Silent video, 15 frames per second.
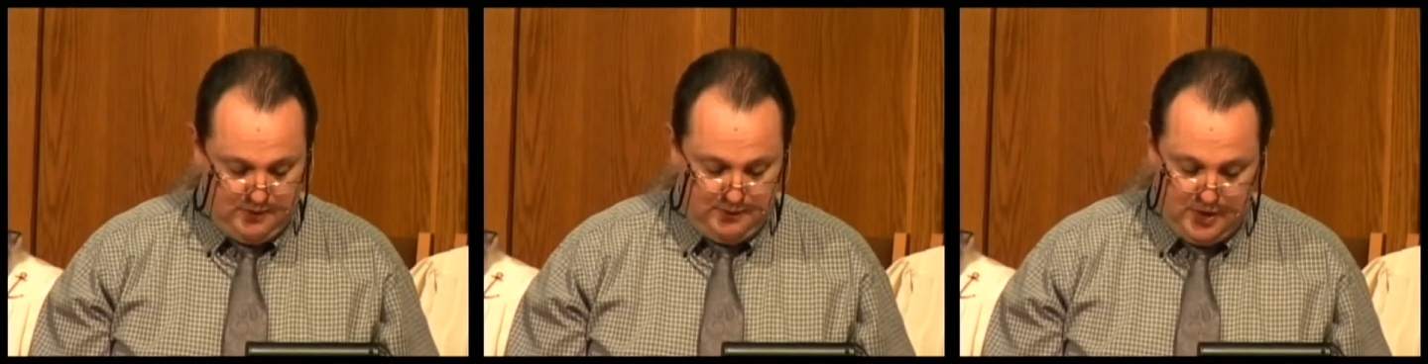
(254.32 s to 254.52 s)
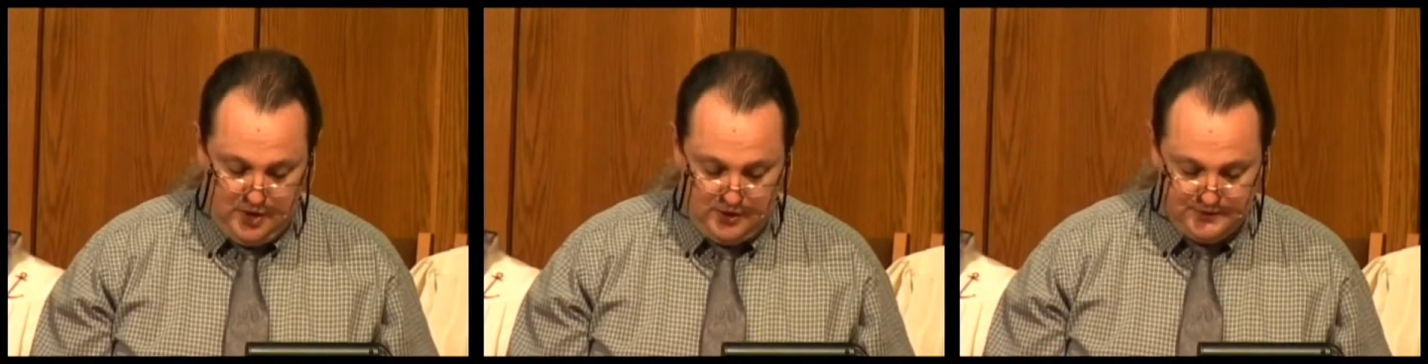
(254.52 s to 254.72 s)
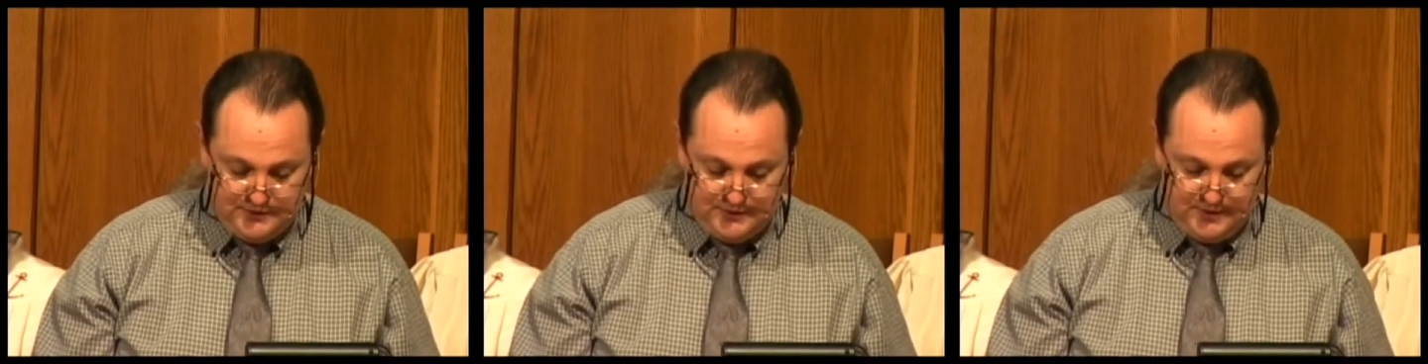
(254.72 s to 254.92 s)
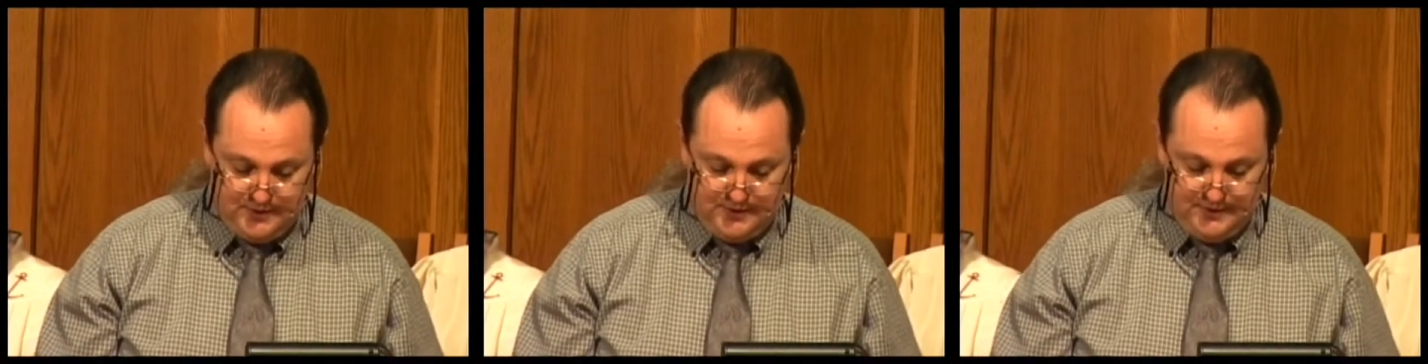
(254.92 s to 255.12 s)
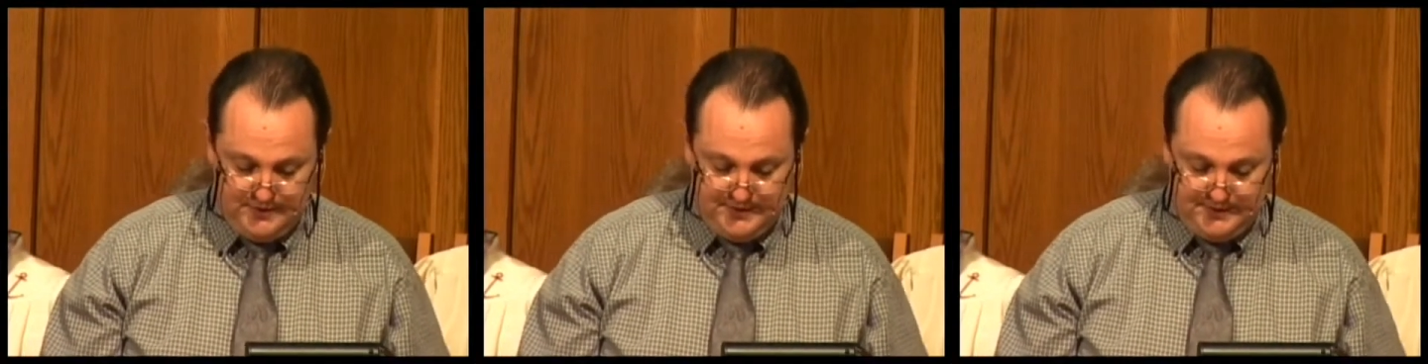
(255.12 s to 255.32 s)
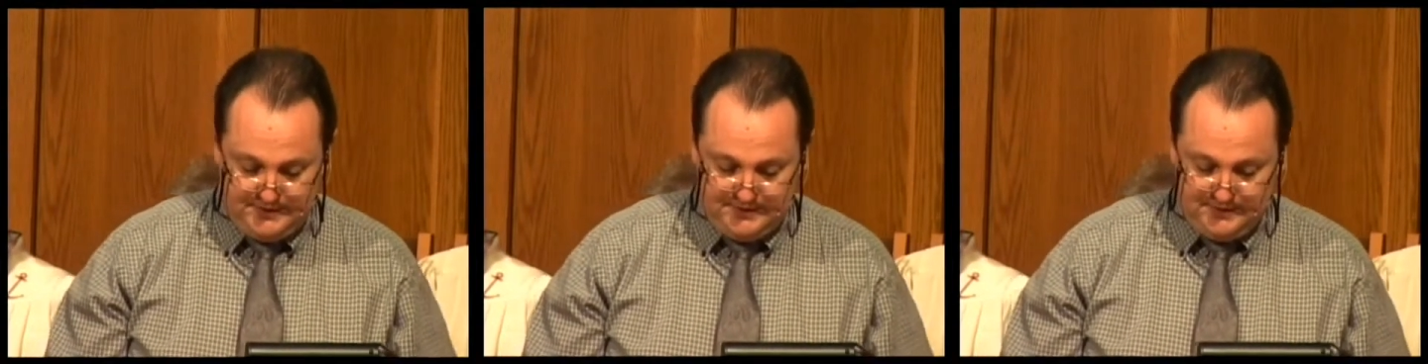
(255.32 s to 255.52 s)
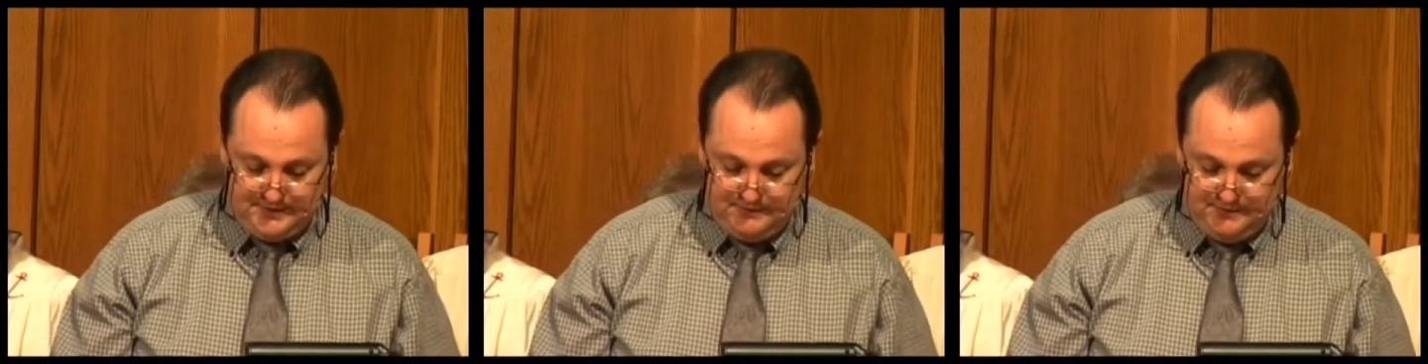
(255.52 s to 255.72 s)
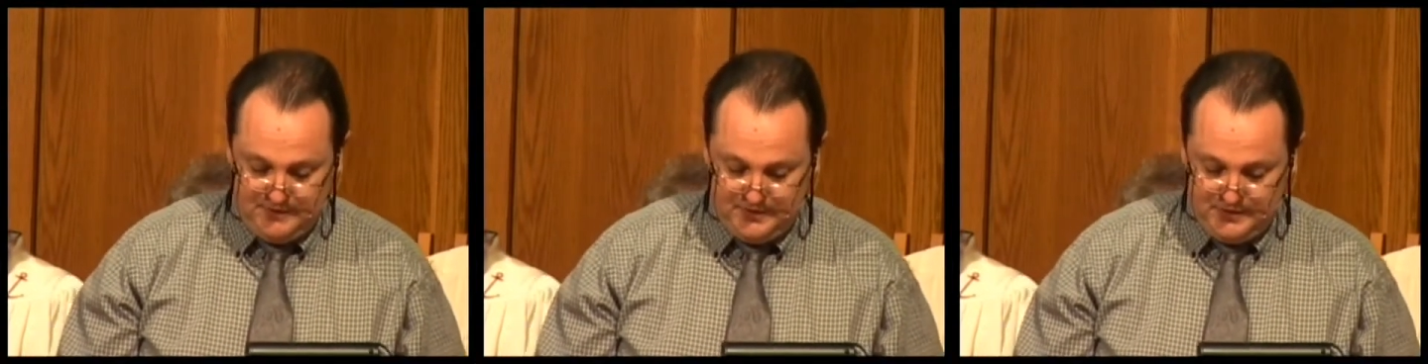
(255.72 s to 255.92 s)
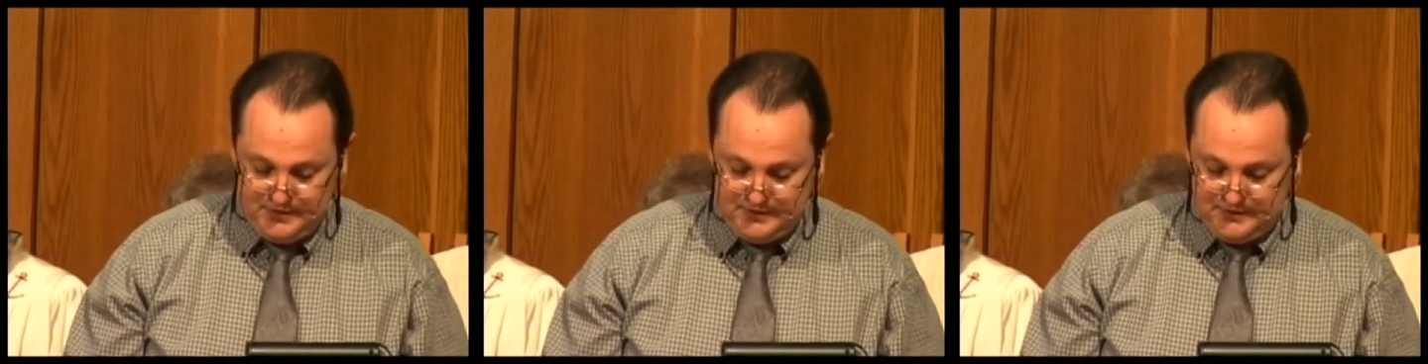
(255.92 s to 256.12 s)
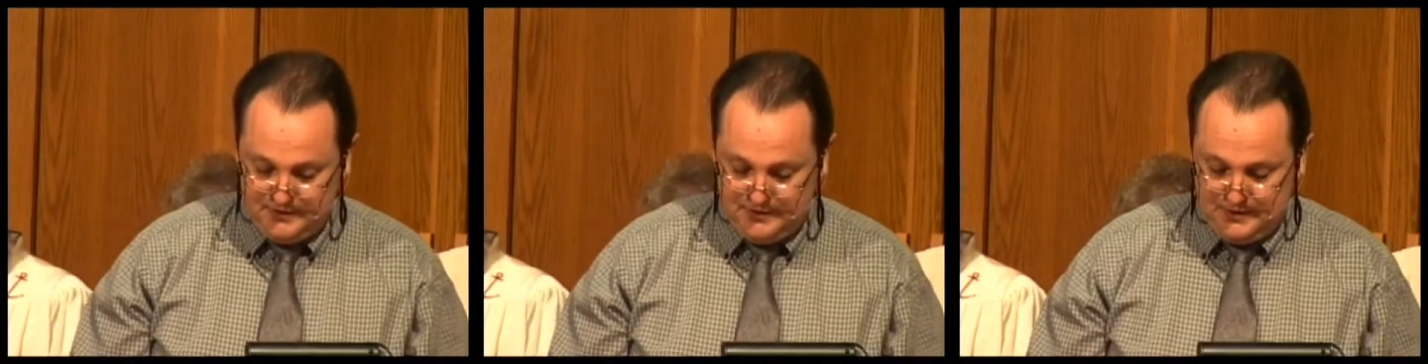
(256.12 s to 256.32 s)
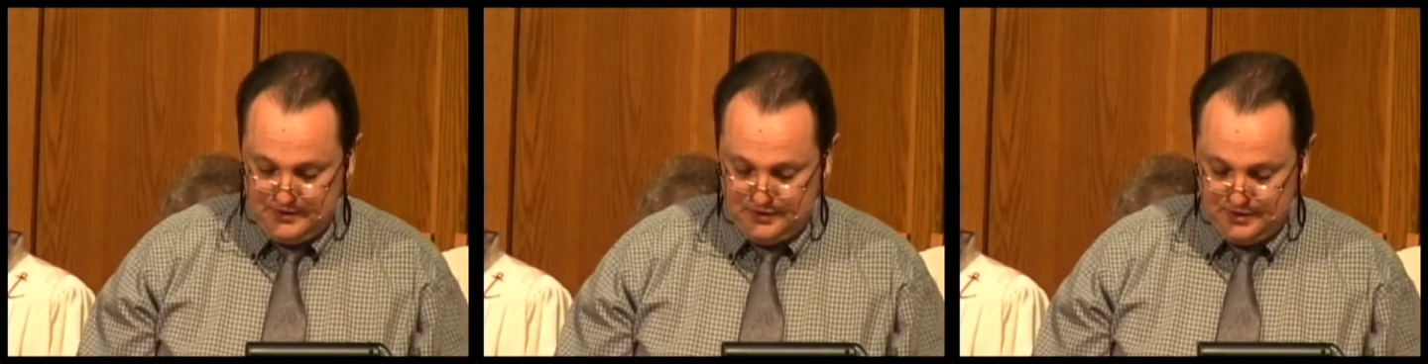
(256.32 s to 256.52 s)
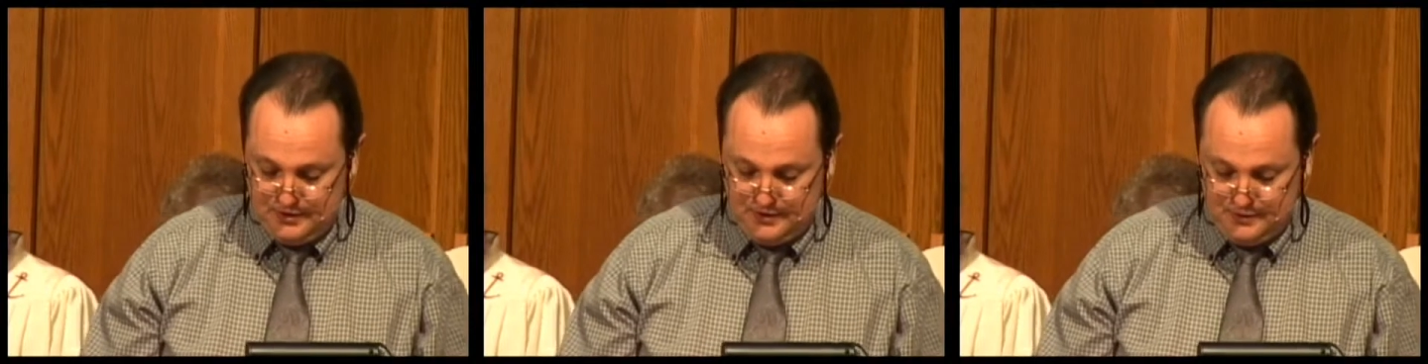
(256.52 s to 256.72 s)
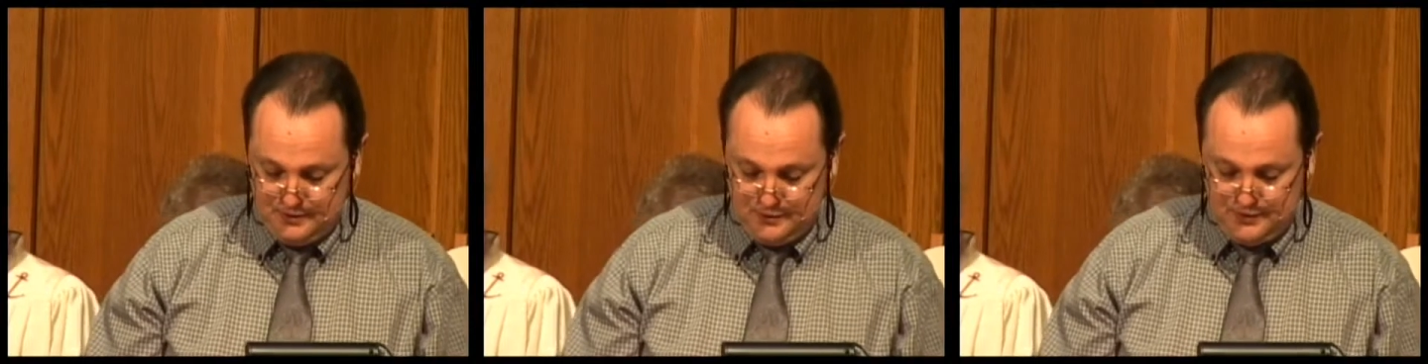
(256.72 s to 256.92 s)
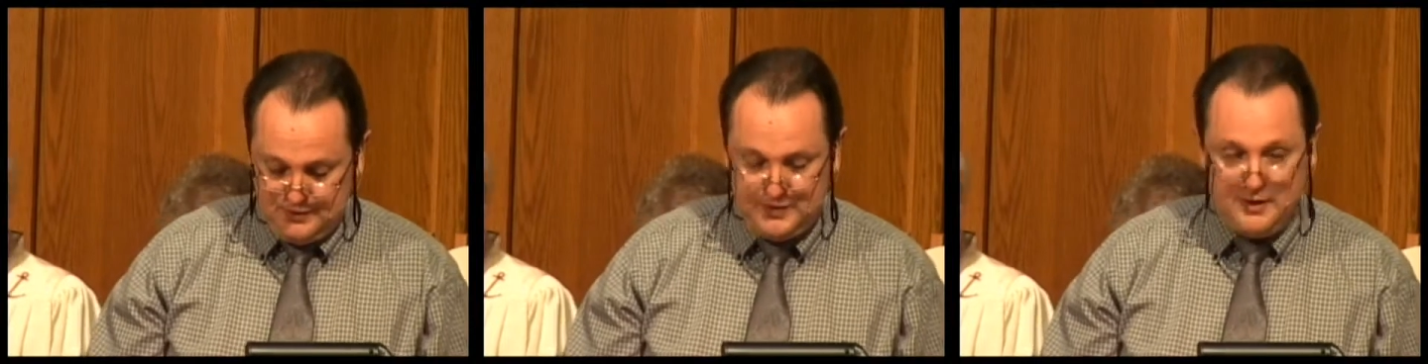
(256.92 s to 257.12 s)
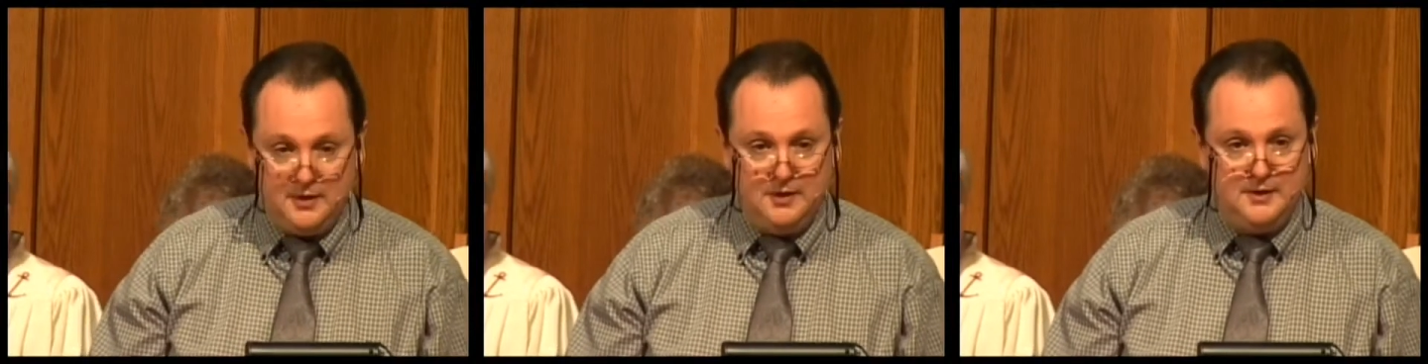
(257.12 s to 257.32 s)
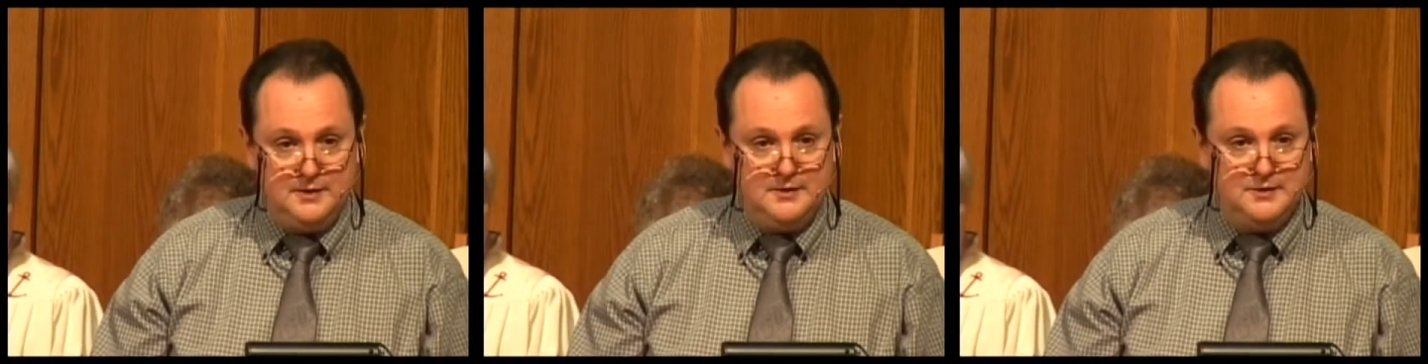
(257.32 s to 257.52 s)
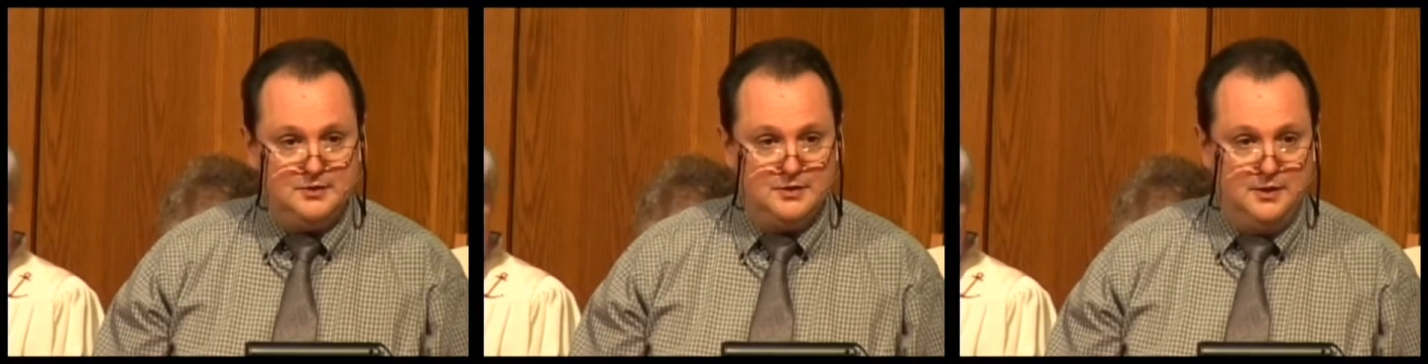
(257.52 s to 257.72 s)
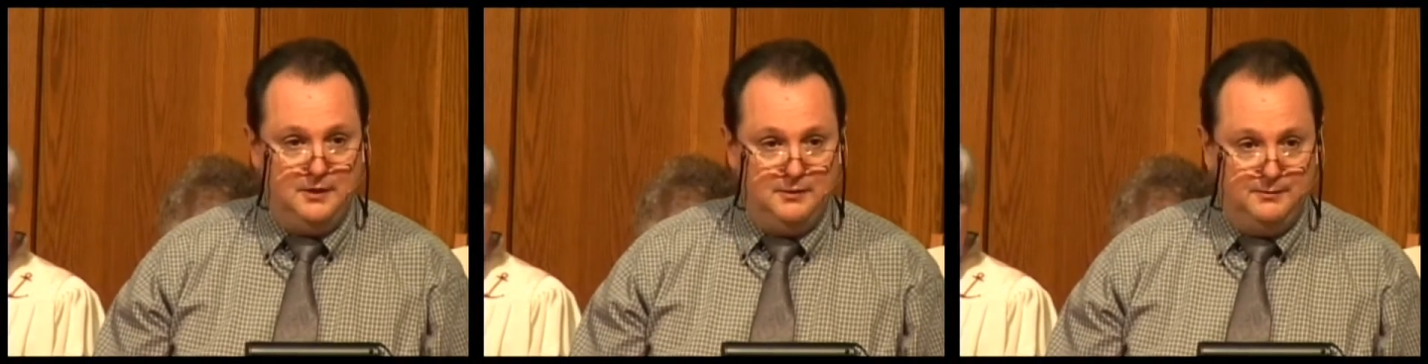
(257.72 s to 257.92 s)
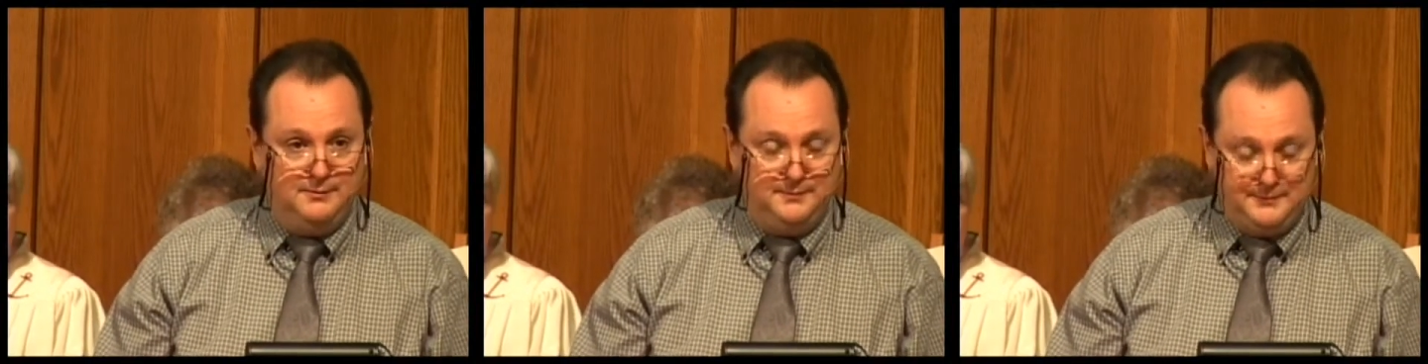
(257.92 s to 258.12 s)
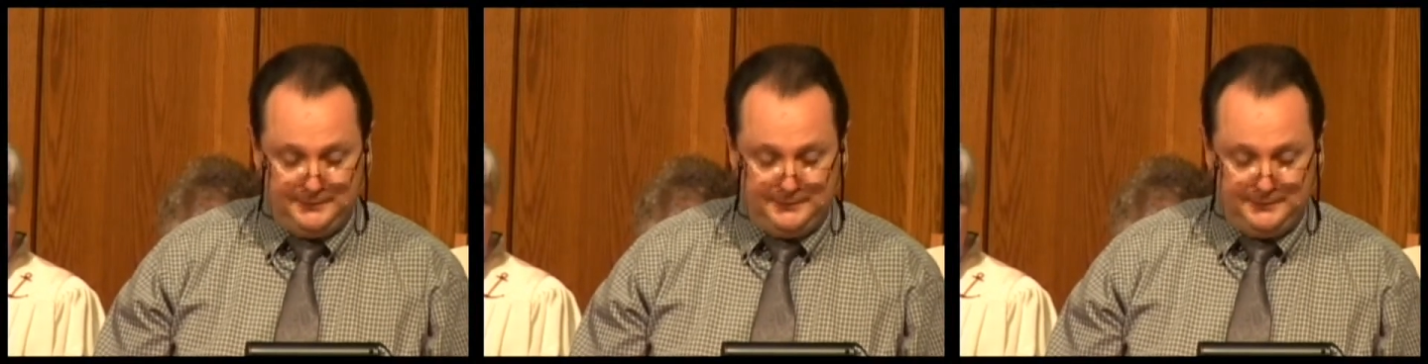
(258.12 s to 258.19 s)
Paul saw that the divisions in the church were starting to show.